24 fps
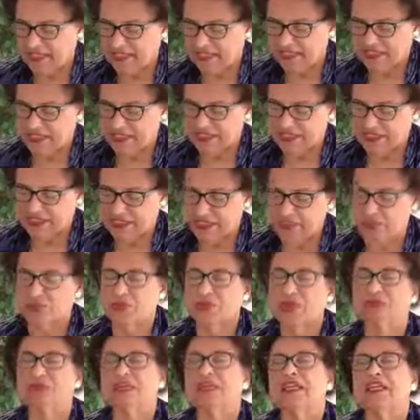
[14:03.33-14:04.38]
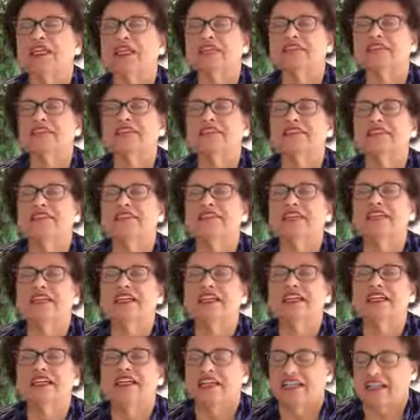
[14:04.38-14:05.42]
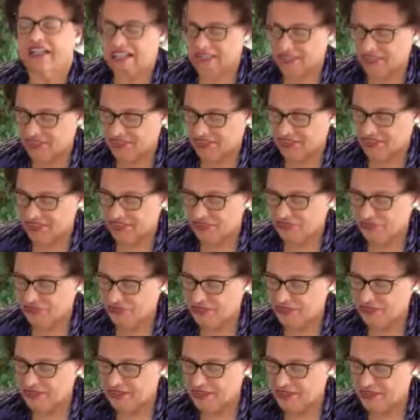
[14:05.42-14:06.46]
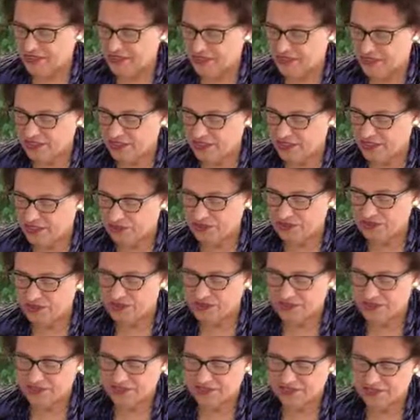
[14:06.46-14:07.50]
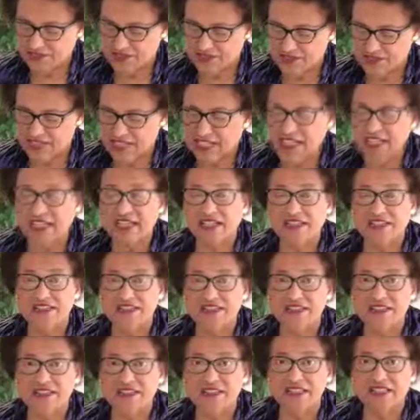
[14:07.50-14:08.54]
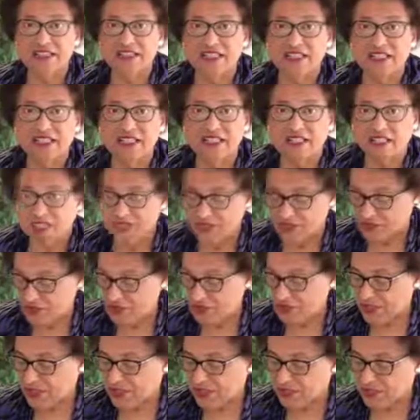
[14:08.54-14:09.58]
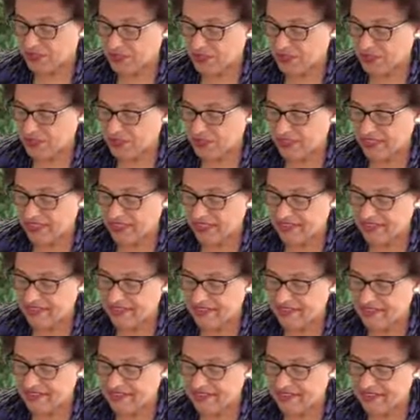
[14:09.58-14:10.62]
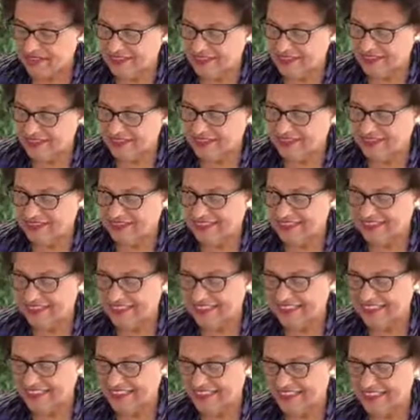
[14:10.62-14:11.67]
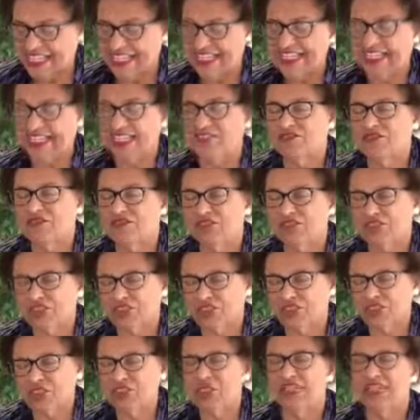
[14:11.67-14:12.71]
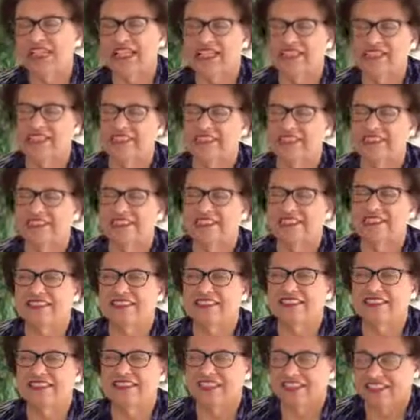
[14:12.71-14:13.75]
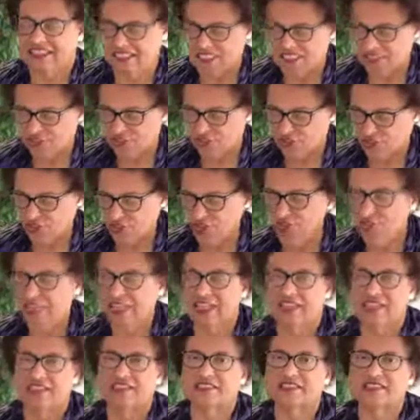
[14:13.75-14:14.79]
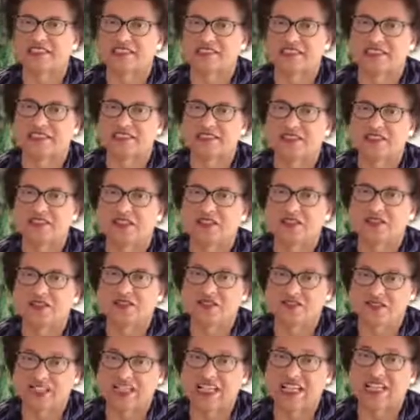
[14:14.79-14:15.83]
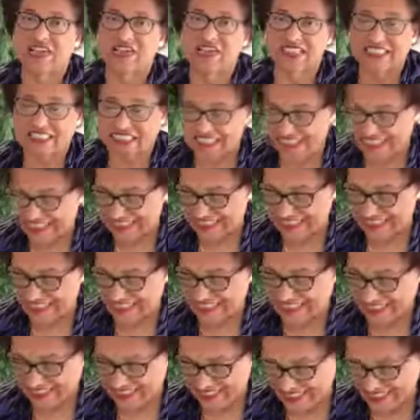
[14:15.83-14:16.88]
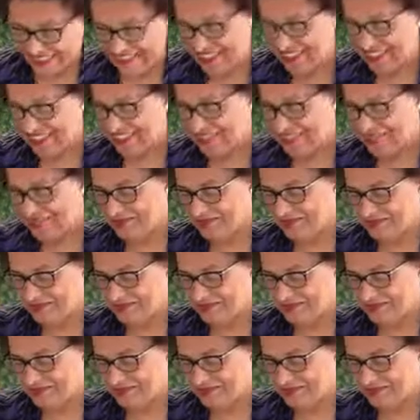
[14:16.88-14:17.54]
their deep respects, honoring their friend who'd saved their lives. So much respect that they stayed for 2 days and 2 nights without eating anything.